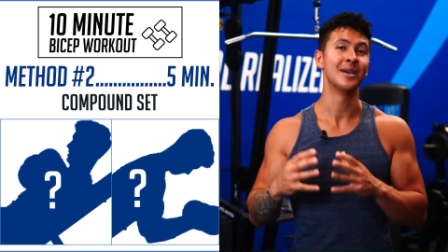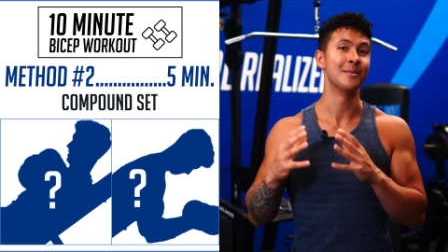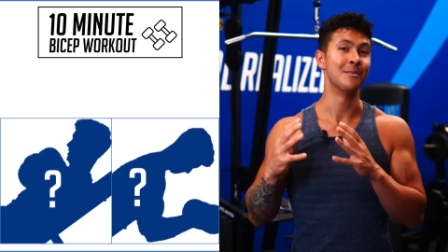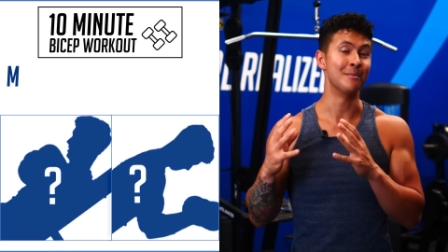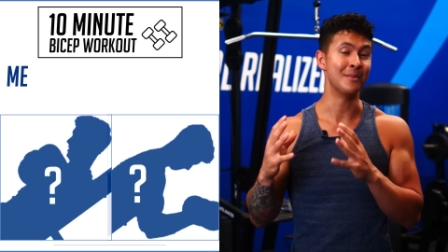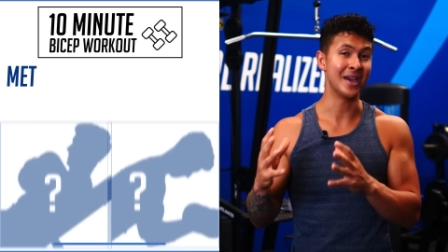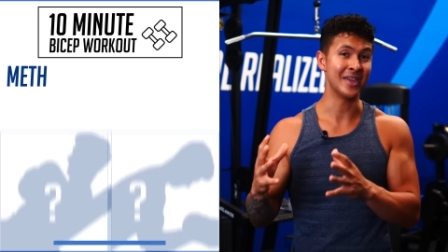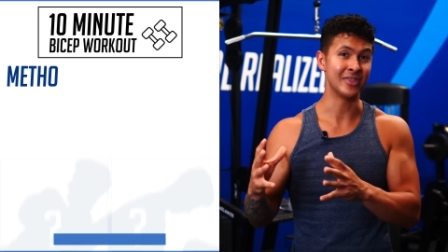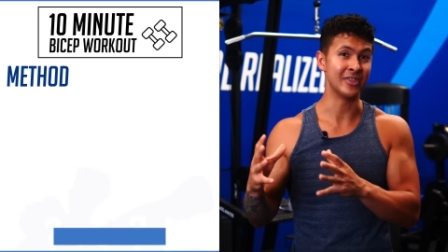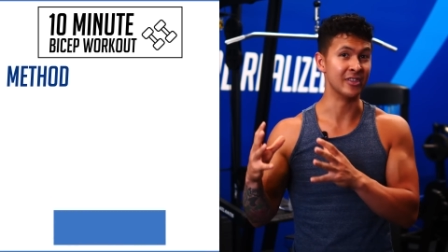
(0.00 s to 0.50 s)

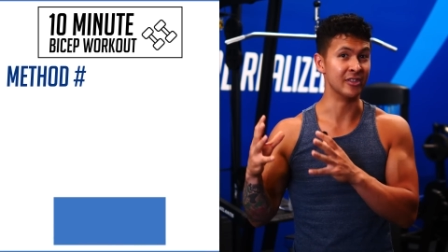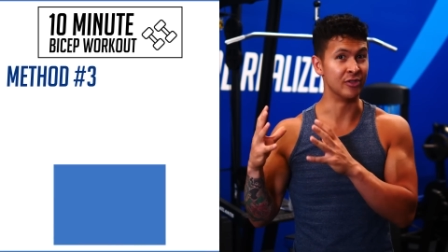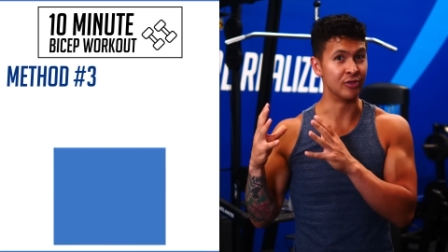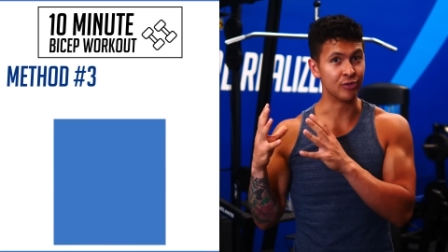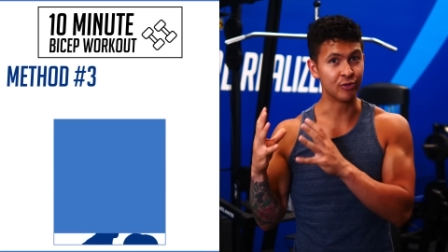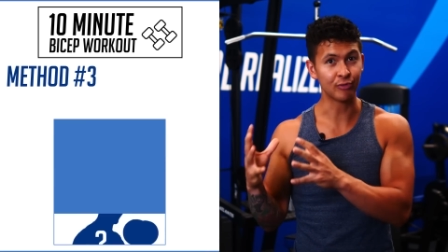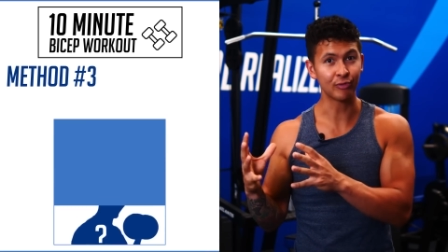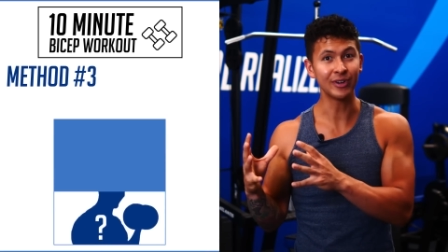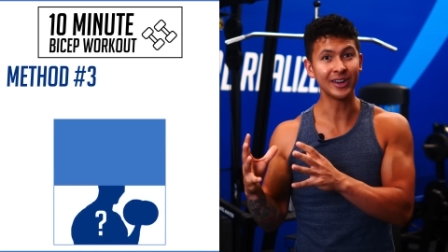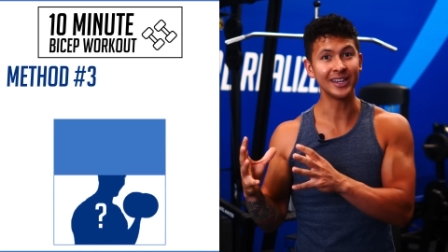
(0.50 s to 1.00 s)
Method
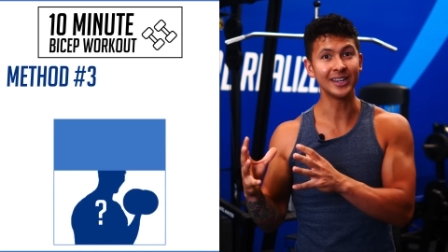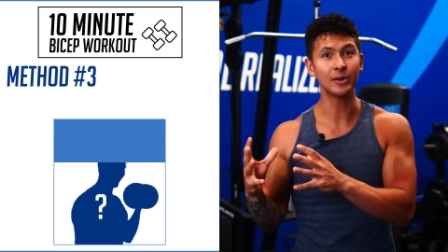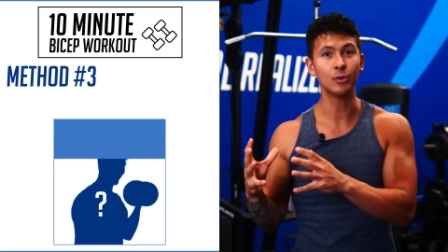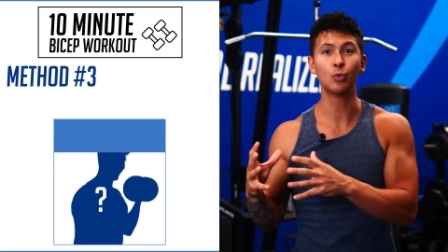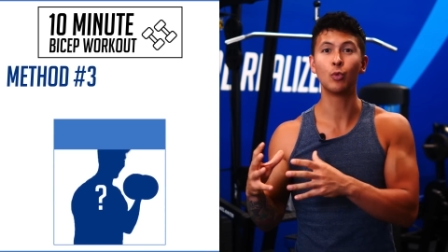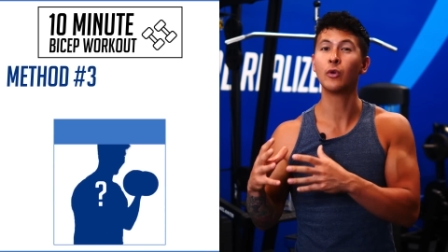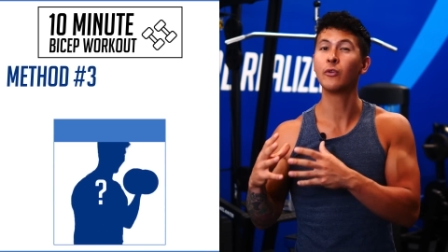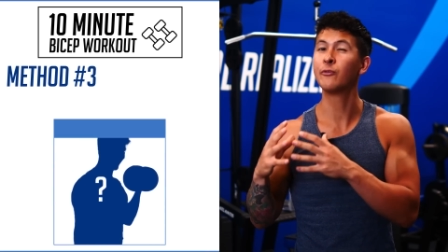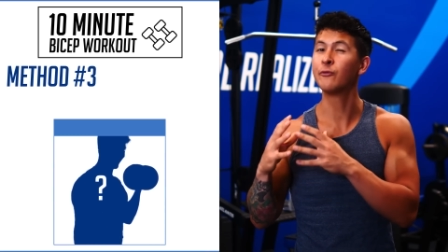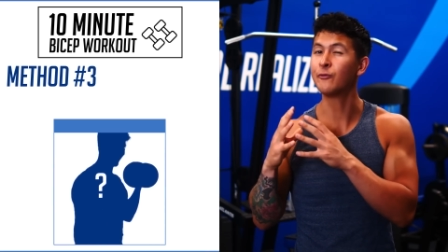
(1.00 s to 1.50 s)
three
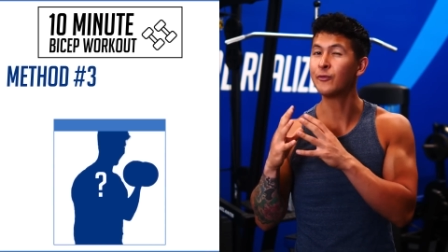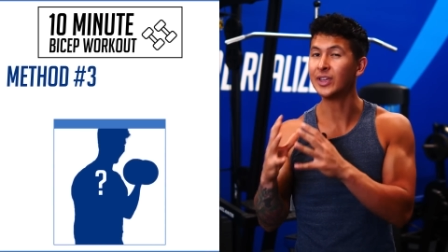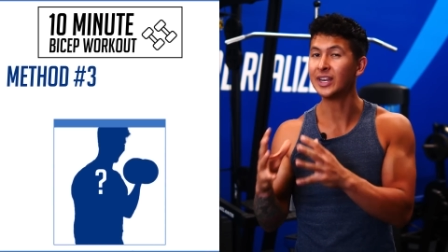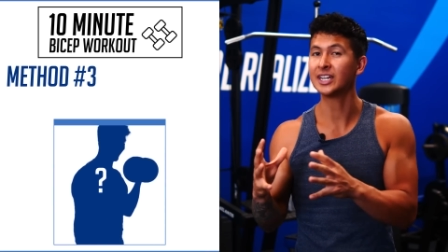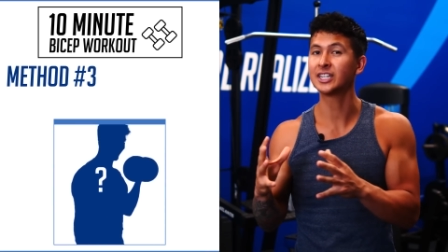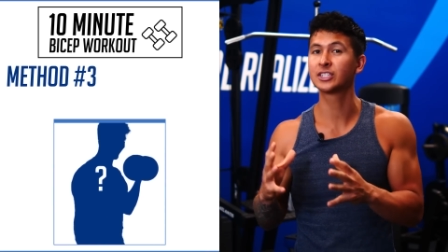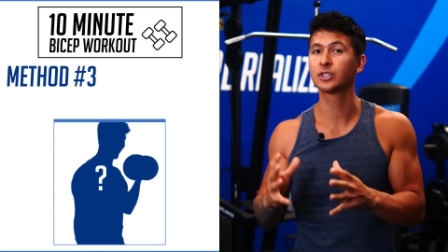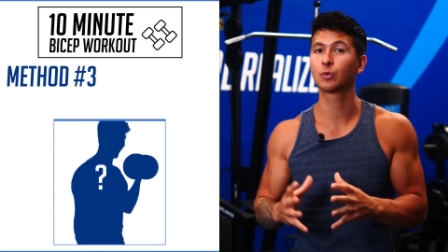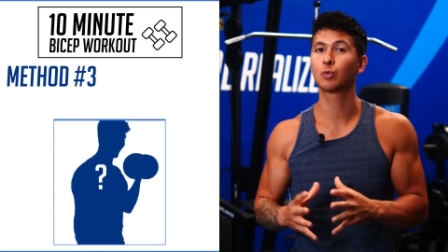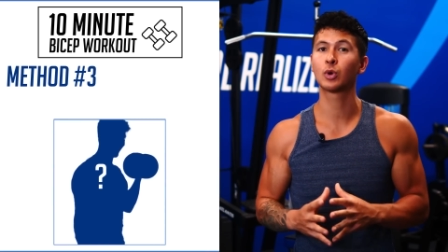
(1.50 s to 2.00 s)
will
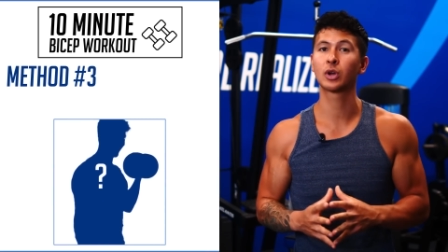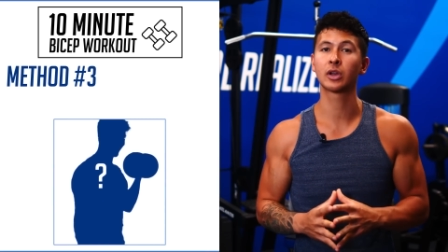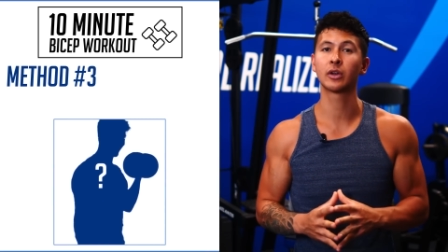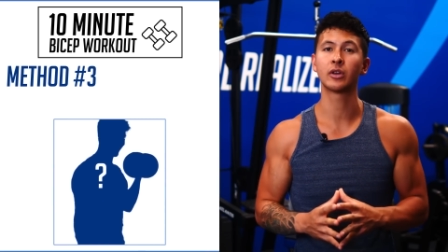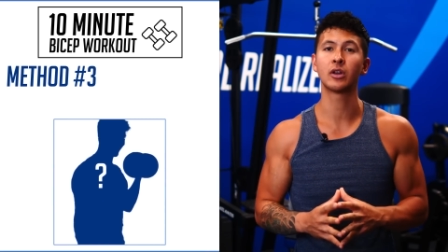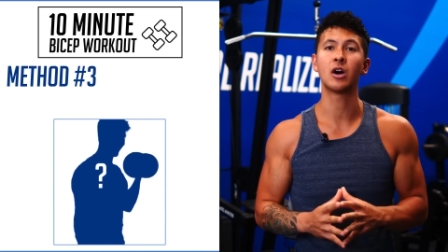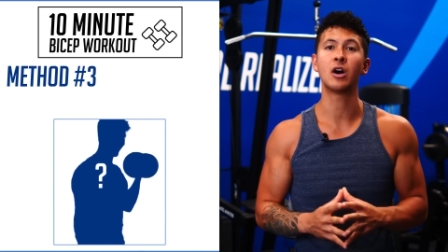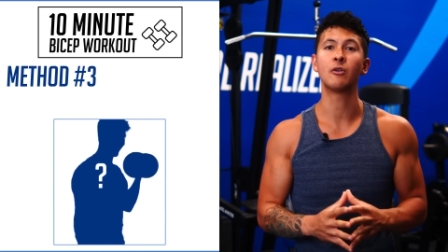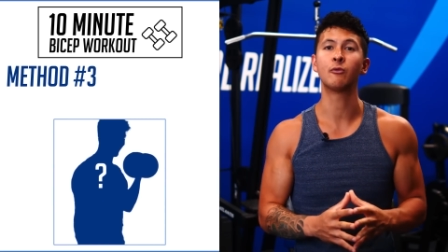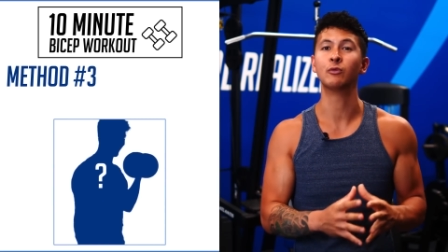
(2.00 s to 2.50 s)
finish the
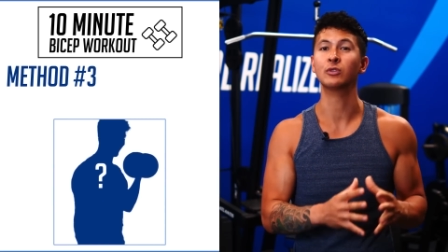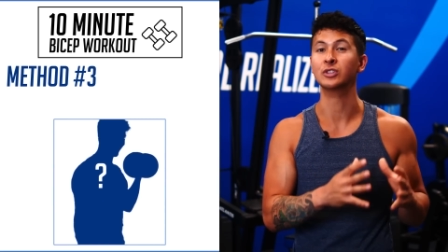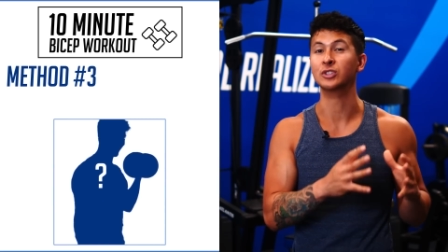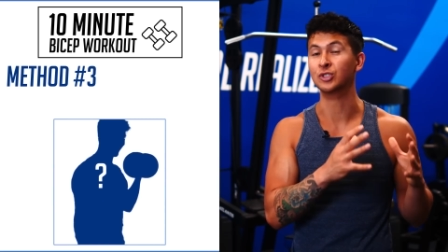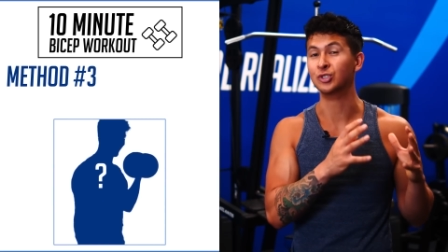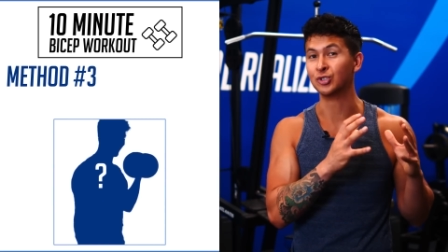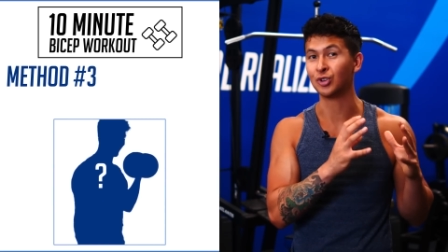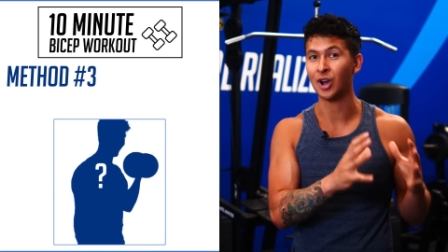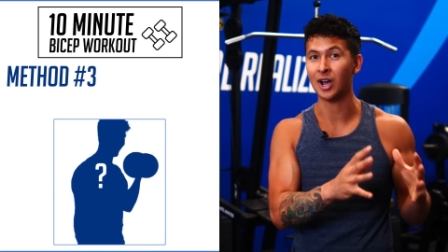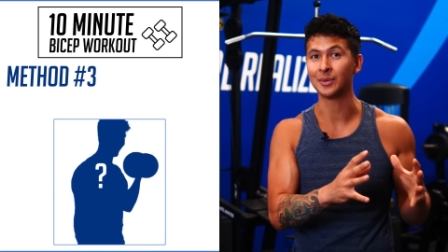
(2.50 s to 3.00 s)
workout off
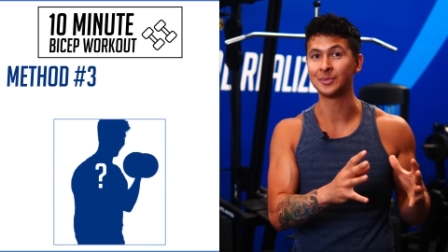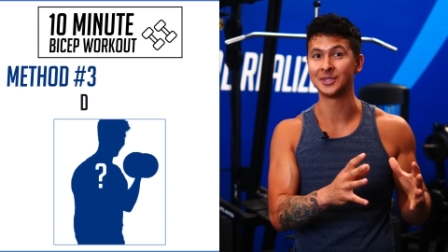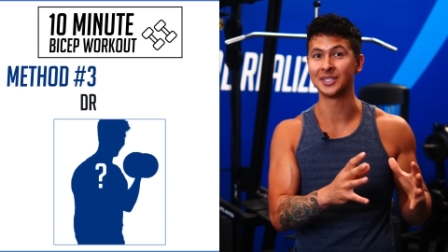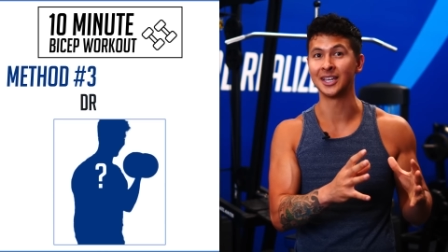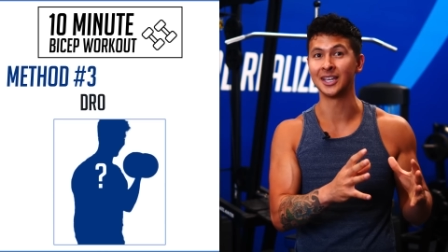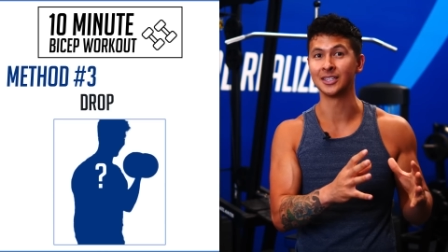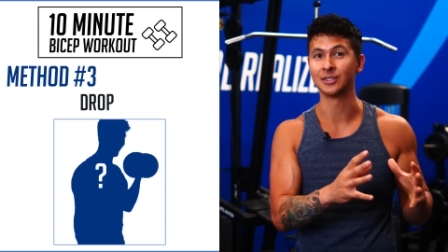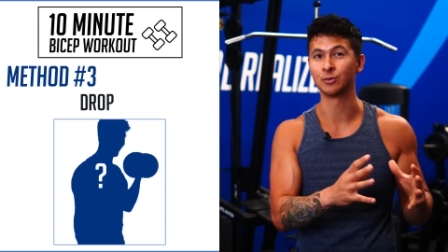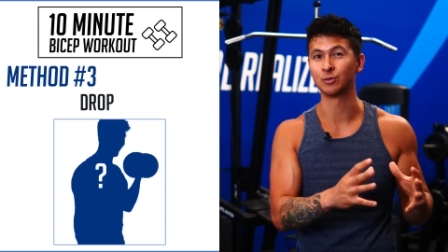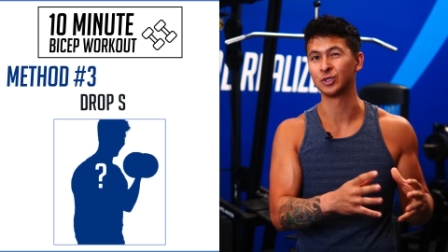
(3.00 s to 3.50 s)
with drop
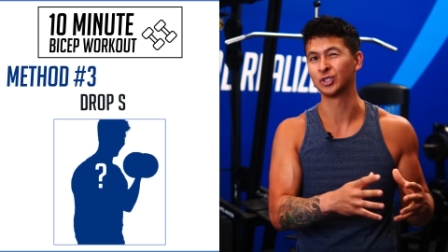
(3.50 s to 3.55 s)
sets,